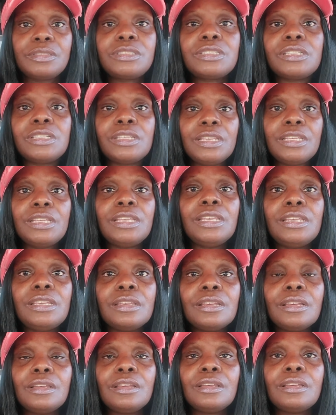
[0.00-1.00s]
to eat
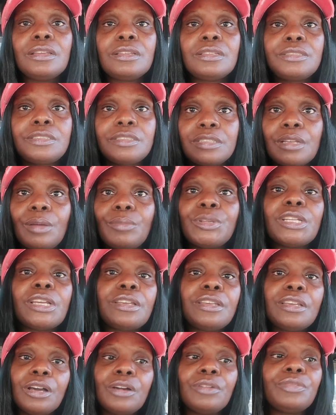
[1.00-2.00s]
some of
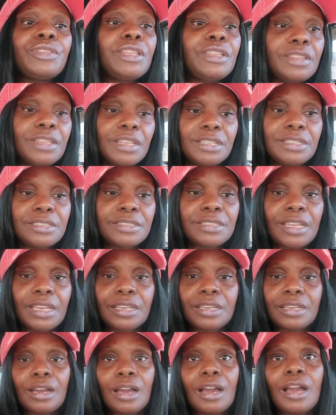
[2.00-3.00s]
the healthy things
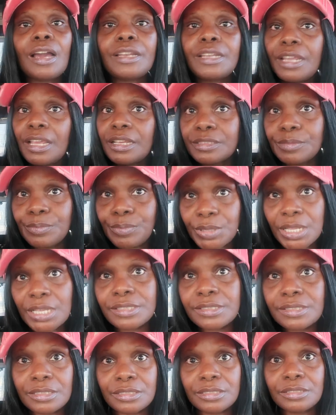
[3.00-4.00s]
that God has
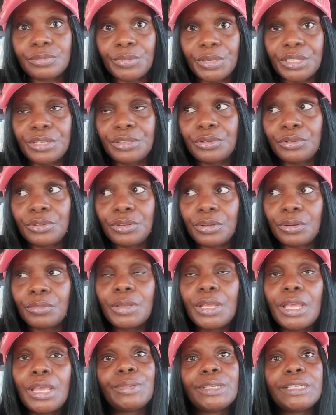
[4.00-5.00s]
blessed us with, you
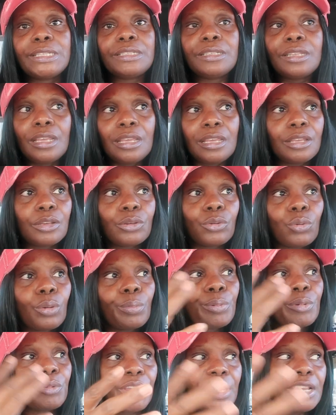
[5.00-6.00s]
know. I've been
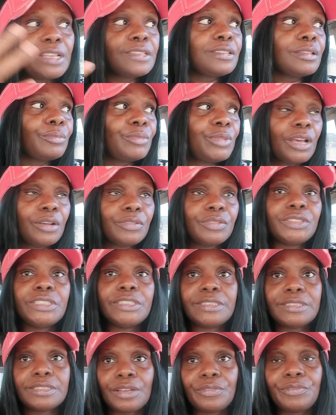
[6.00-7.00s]
incorporating some healthy
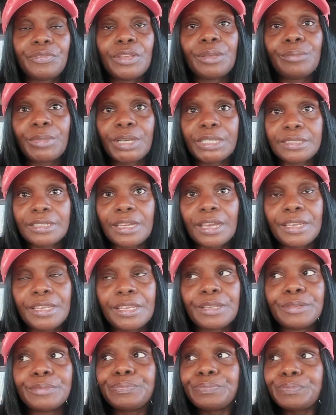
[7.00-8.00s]
stuff in my
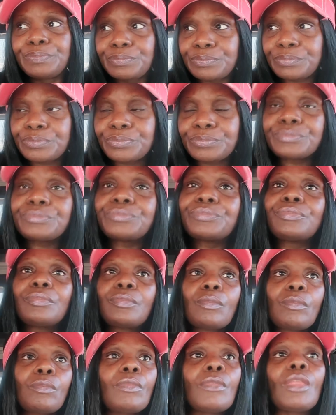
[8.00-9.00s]
diet.
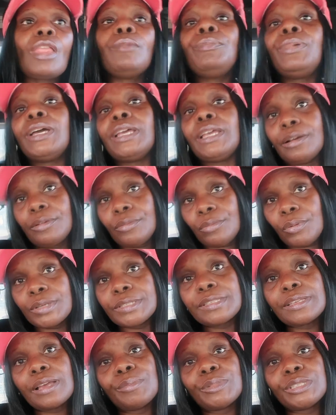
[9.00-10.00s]
But of
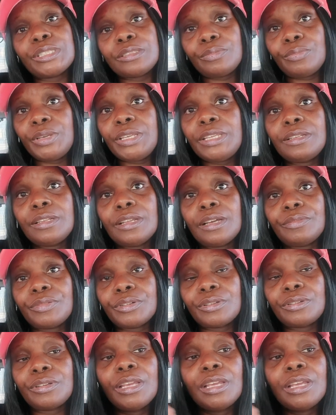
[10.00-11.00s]
course, I'm a sweet
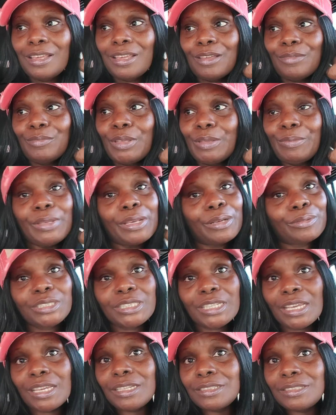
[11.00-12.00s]
lover. Maybe I'm
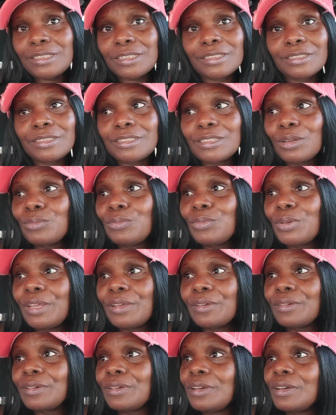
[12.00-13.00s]
changing
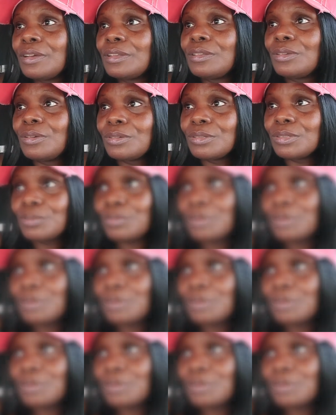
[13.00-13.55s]
somewhere along the